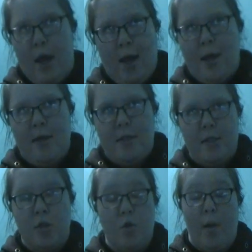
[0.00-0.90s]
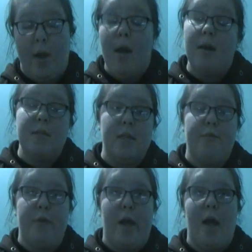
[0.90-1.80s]
guide, who I
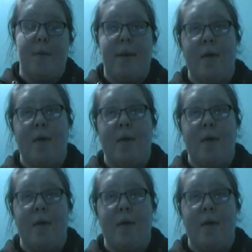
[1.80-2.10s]
honestly forgot